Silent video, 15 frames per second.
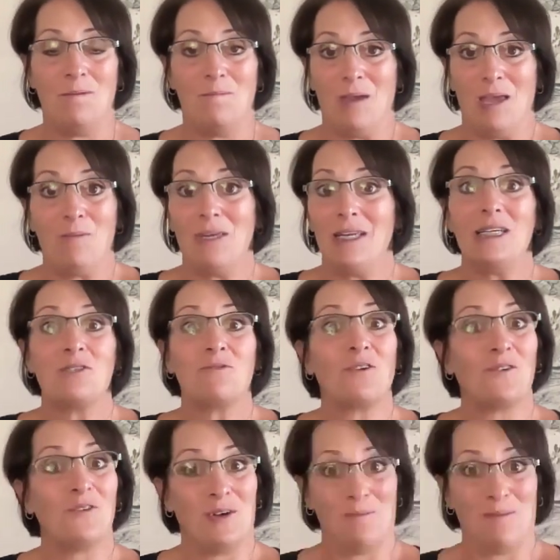Maybe it is
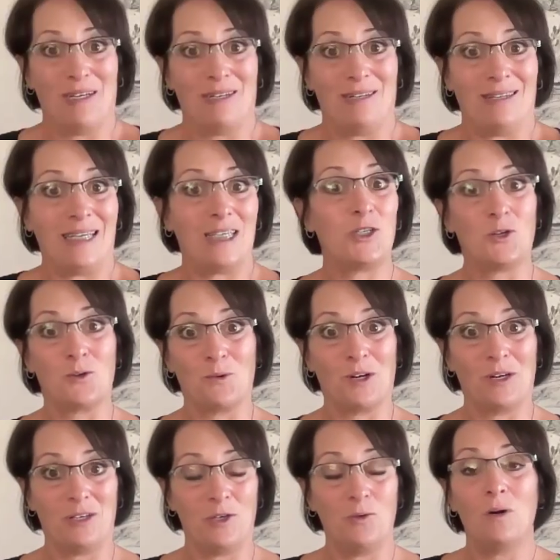fulfillment. That's your
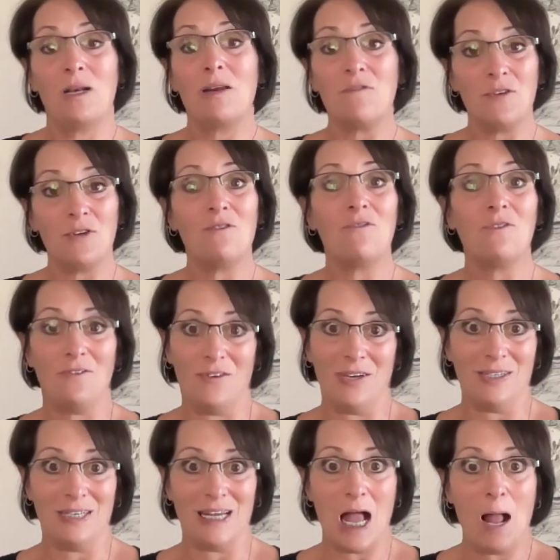word. You want to feel
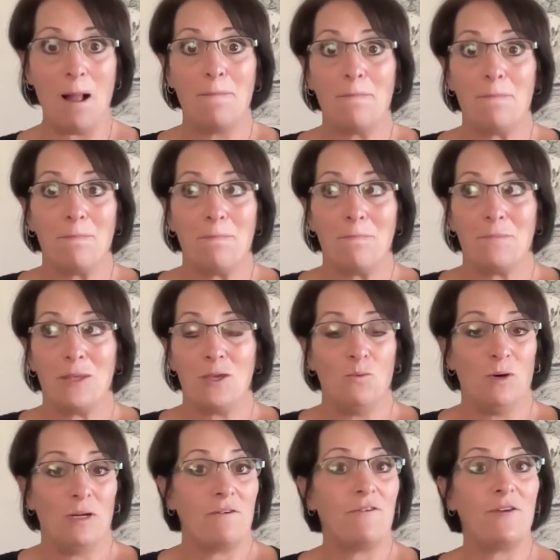fulfilled. You
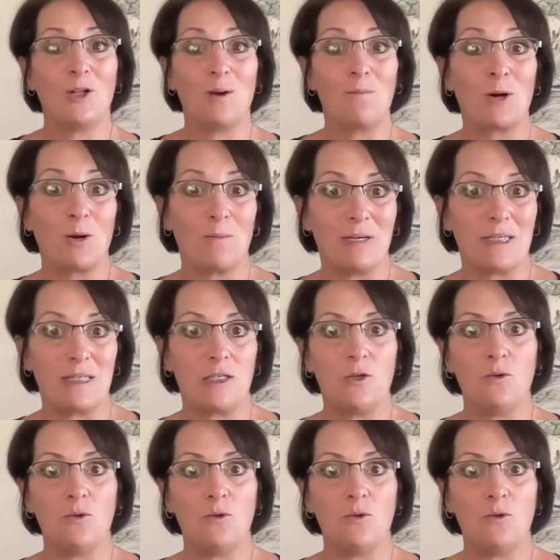want to feel on purpose.